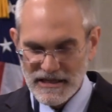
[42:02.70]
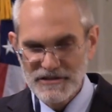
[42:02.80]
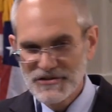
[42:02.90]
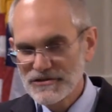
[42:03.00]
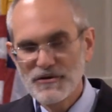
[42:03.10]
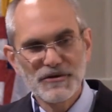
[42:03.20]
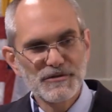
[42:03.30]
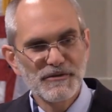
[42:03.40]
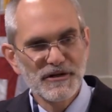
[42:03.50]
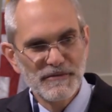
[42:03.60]
God sent the
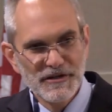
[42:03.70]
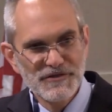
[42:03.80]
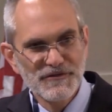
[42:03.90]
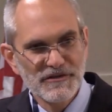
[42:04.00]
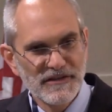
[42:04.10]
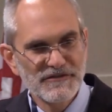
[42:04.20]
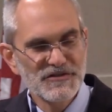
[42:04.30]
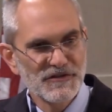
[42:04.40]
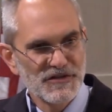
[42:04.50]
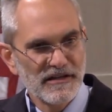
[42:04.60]
Holy Spirit among us forgive
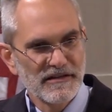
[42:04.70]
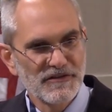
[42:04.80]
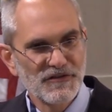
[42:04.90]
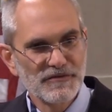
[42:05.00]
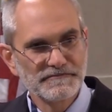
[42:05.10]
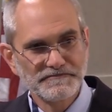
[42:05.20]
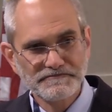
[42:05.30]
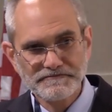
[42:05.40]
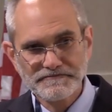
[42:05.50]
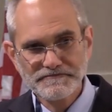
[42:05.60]
us of
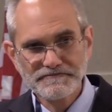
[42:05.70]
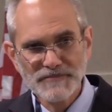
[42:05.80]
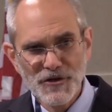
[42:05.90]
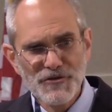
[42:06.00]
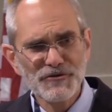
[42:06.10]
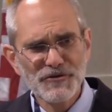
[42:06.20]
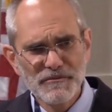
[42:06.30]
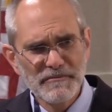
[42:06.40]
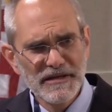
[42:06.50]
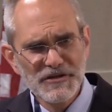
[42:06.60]
sins, through
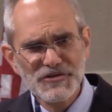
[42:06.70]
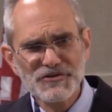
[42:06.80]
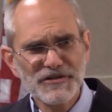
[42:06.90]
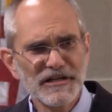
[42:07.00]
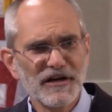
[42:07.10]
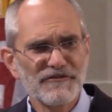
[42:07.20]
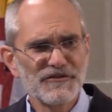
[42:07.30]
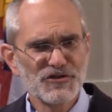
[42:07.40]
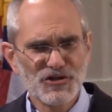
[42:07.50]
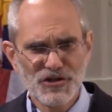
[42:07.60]
the ministry of
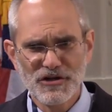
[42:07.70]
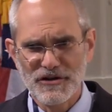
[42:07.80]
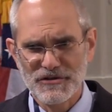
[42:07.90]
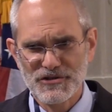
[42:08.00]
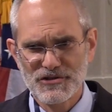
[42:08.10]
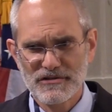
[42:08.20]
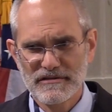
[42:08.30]
the church,